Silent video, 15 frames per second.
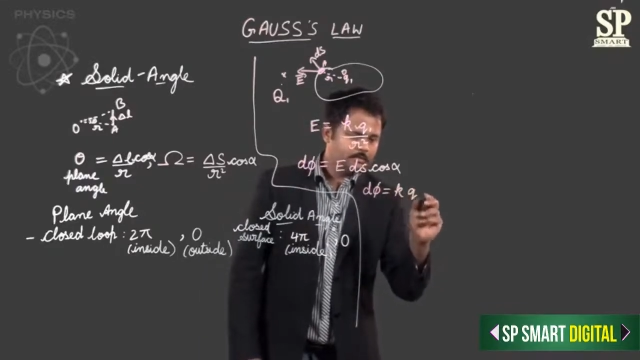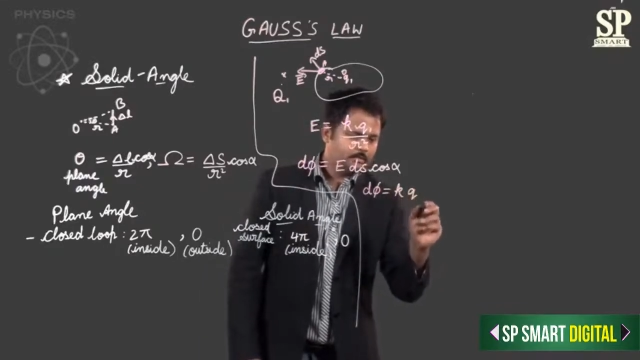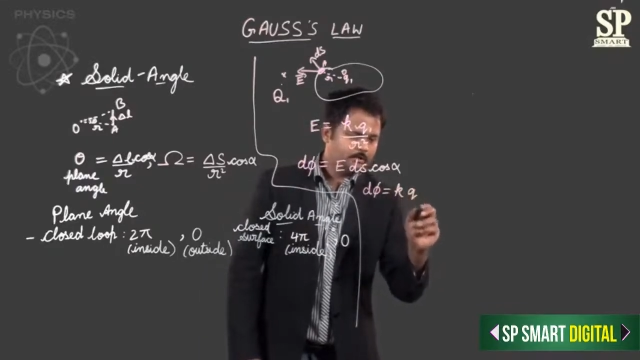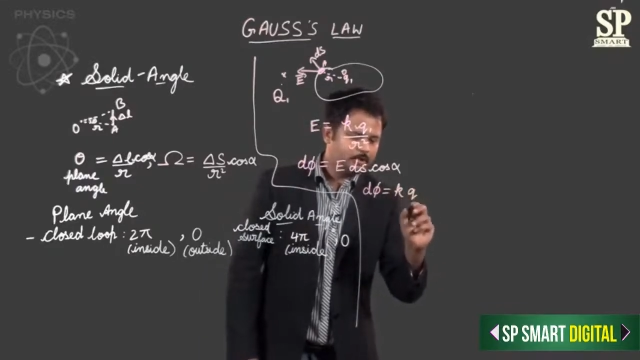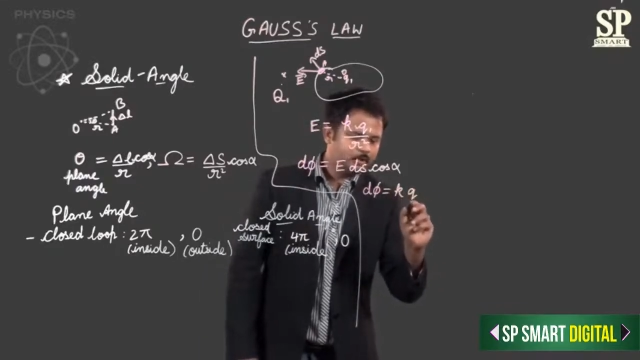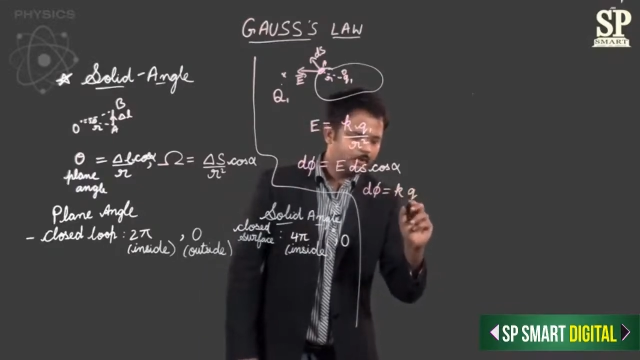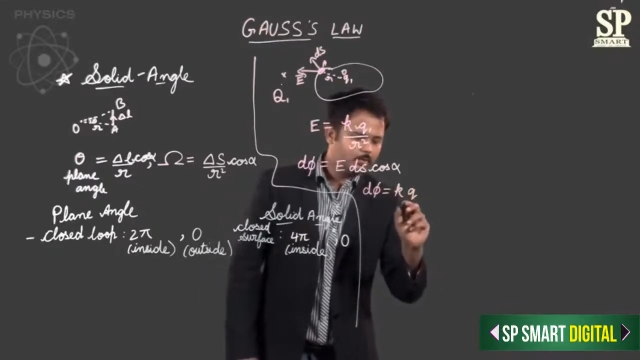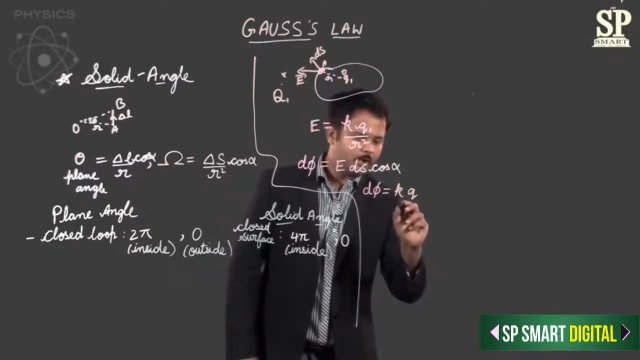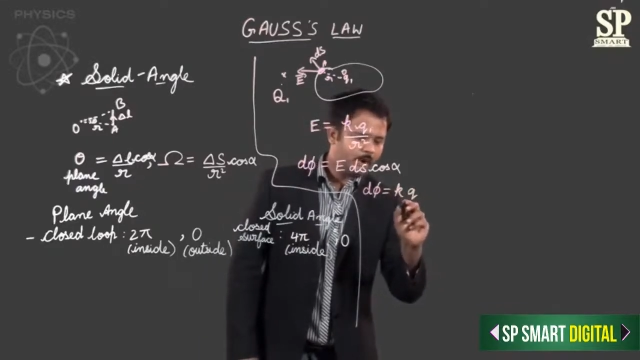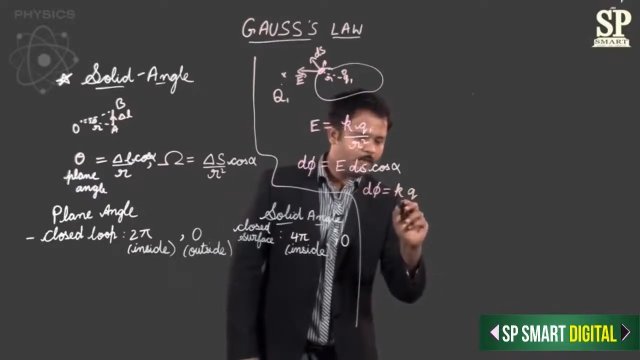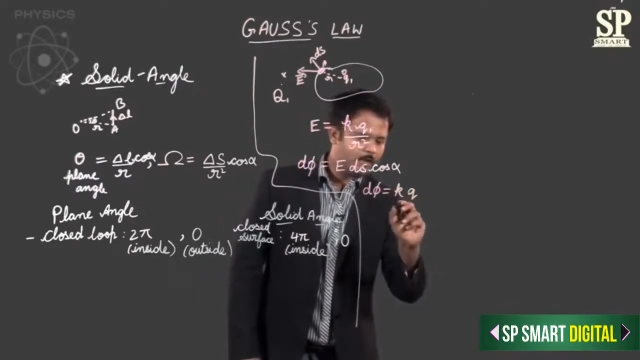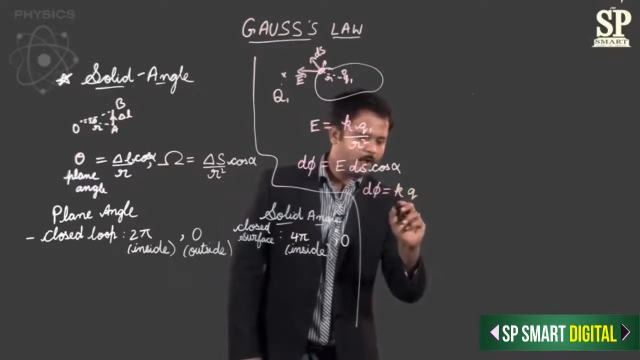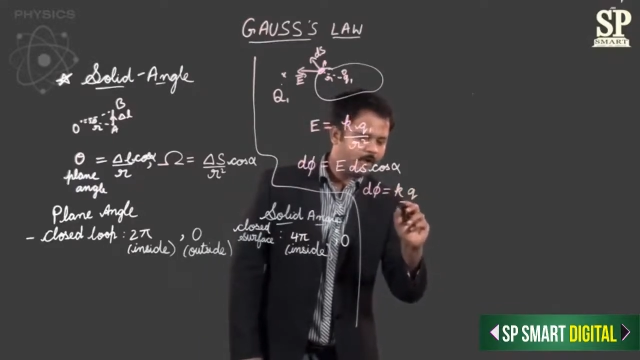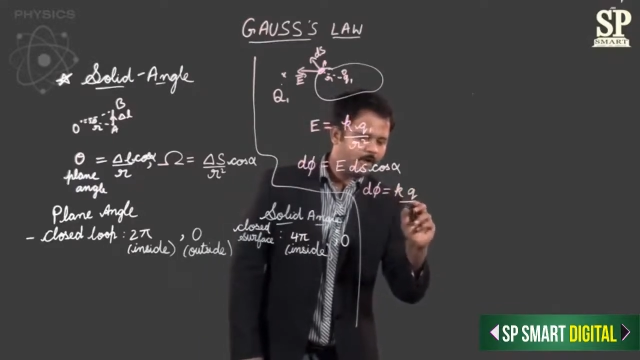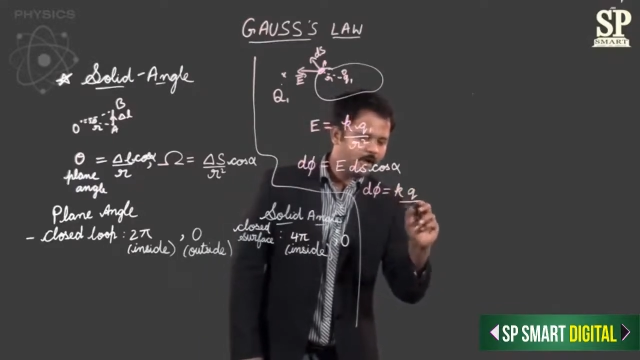Q
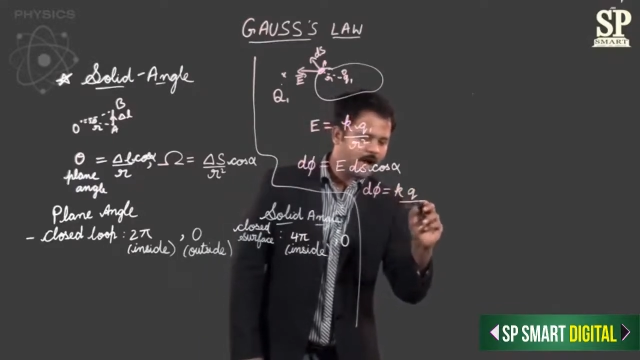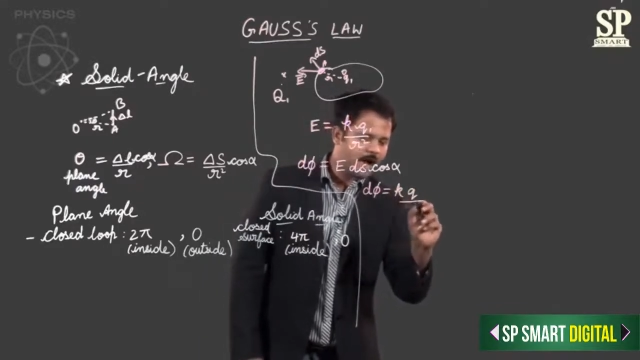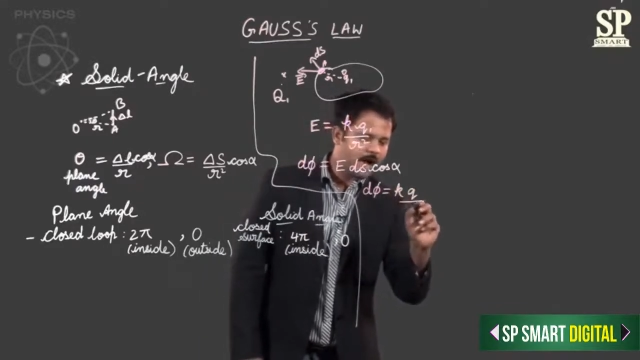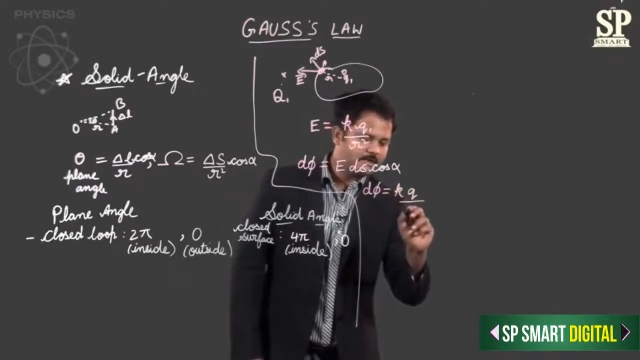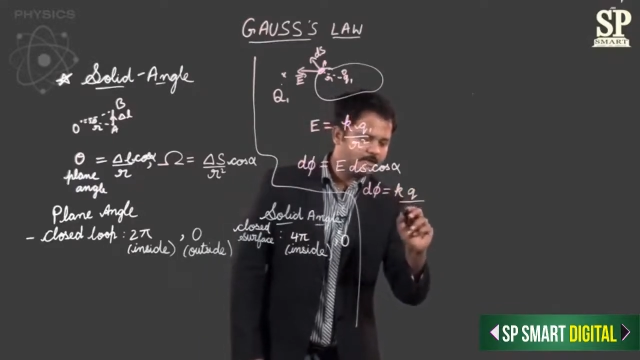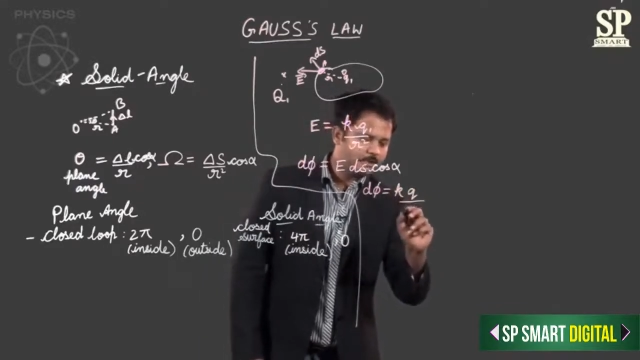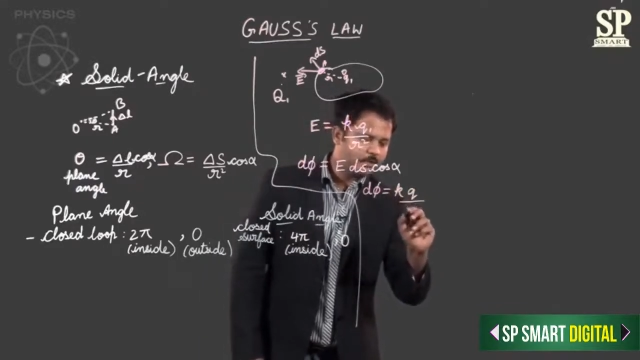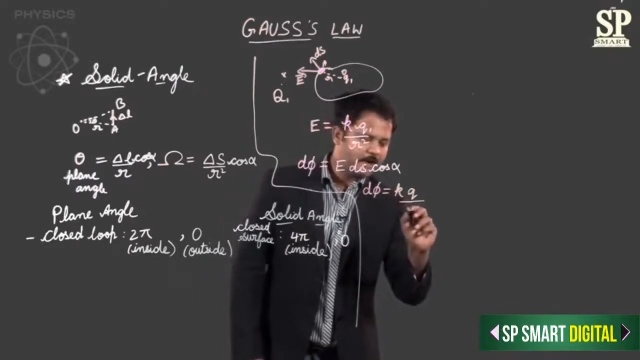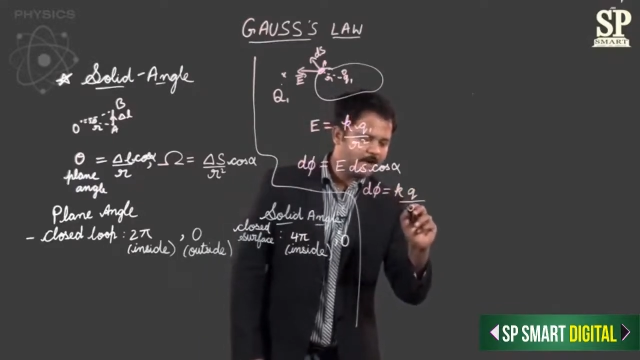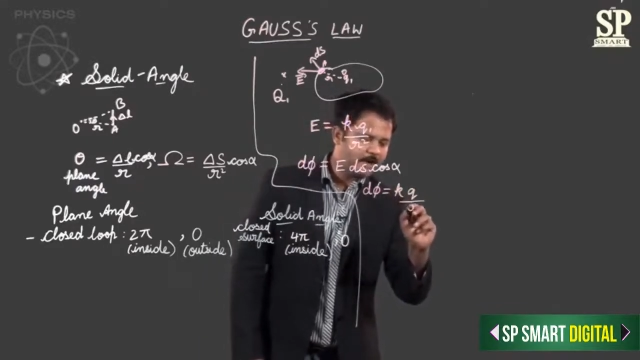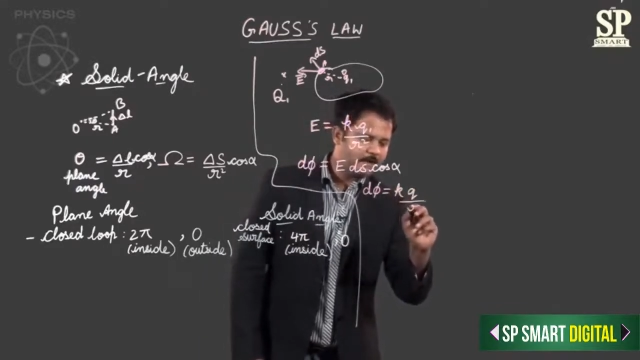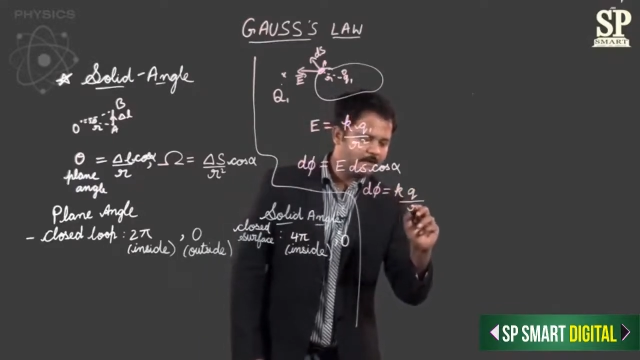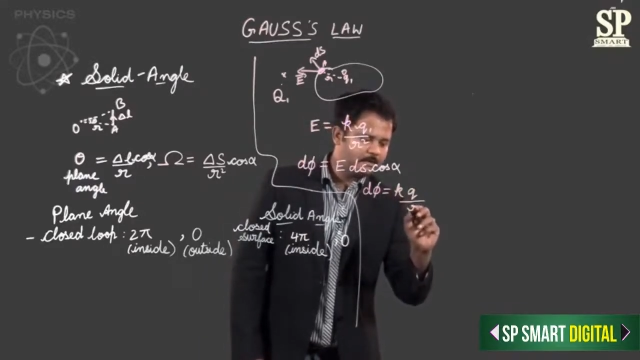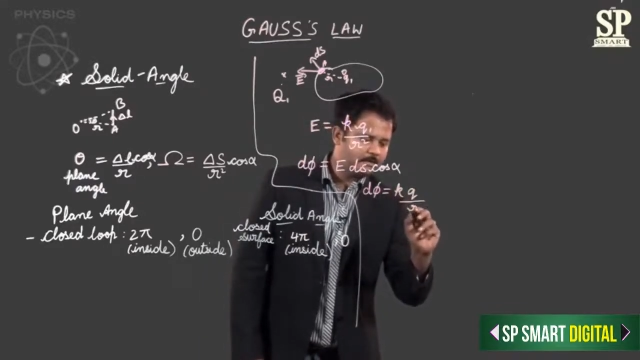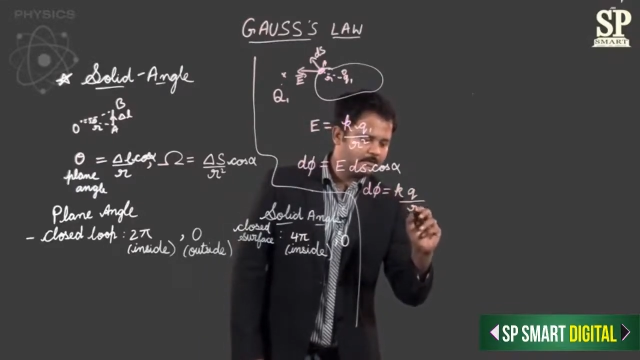upon R square,